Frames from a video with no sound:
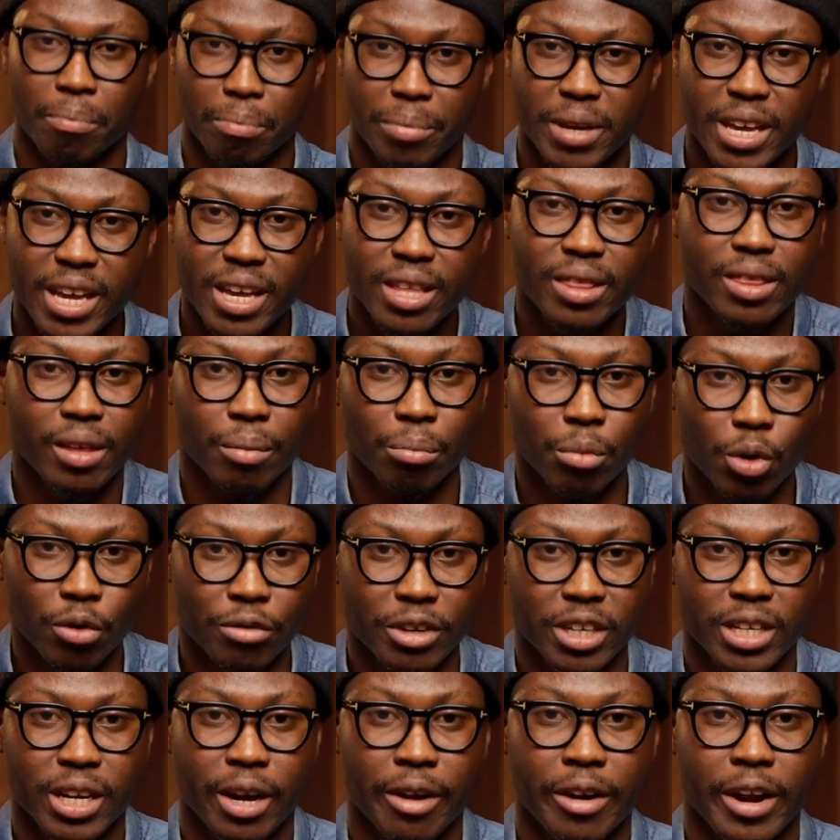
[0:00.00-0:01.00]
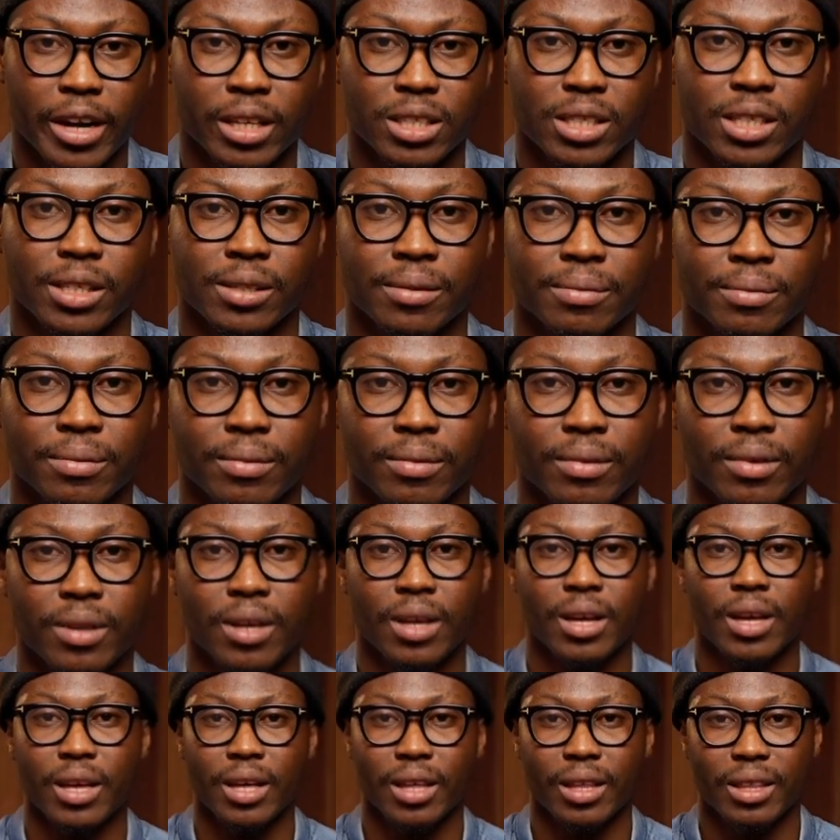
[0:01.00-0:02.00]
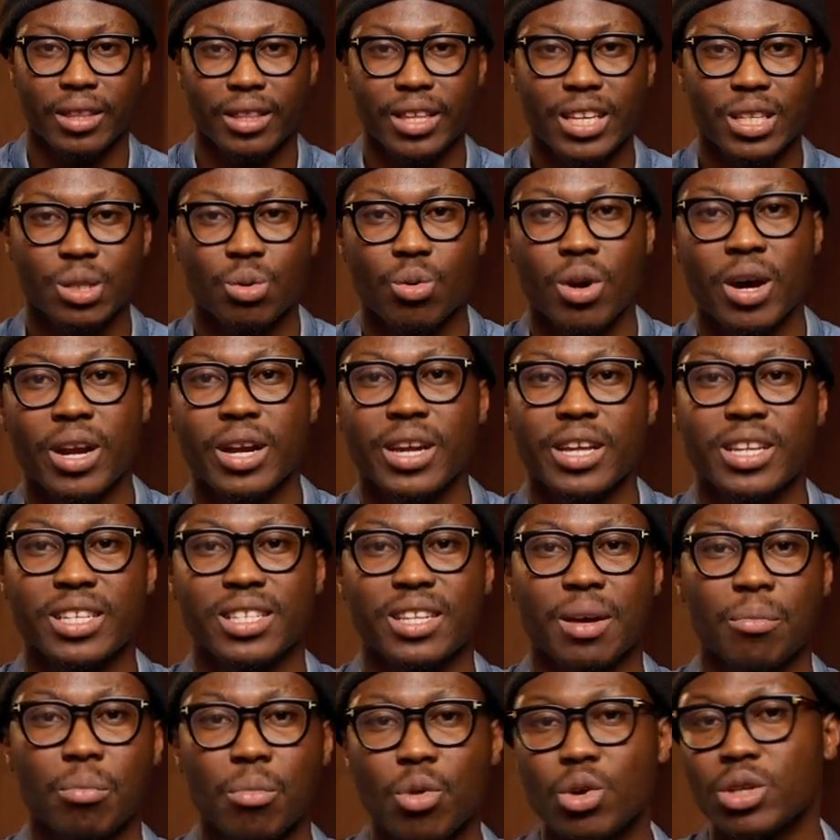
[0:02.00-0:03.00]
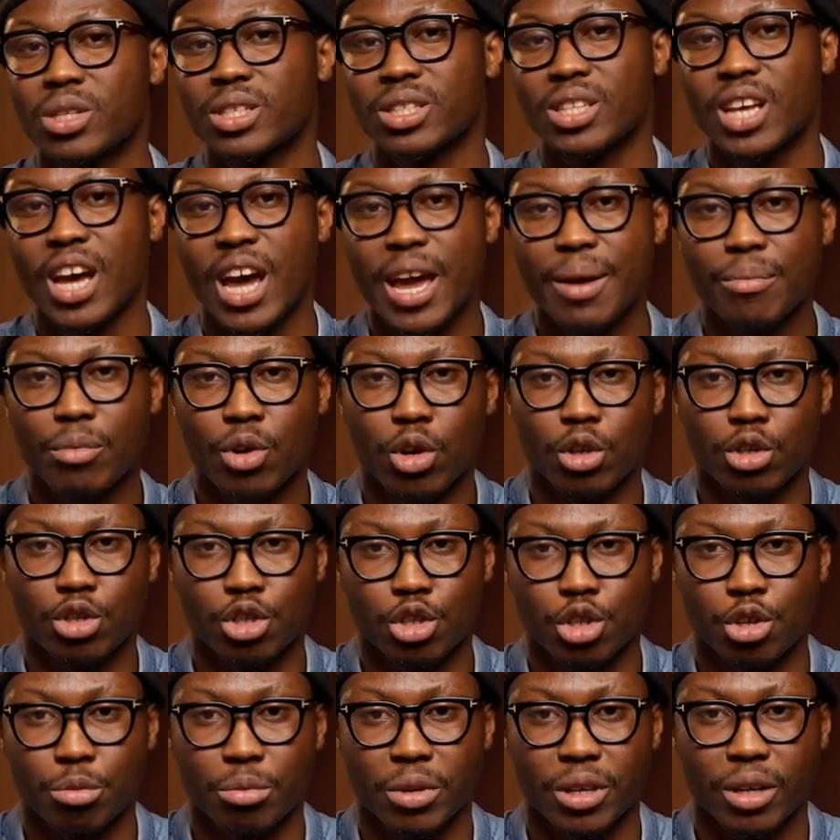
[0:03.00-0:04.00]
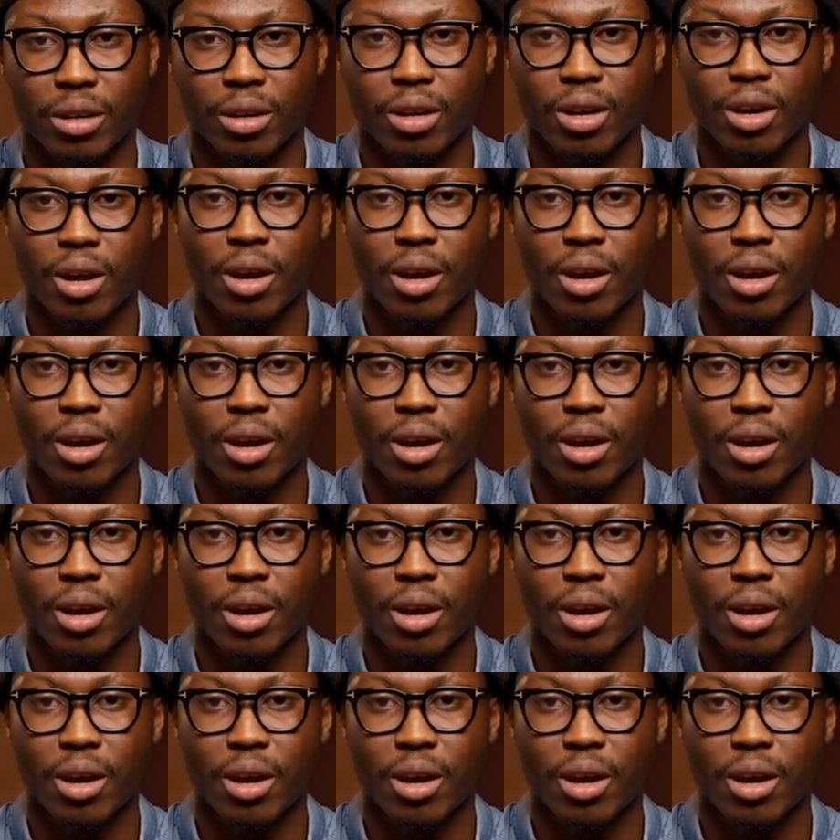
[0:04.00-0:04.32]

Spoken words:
be the movie director. This one is the most time-consuming,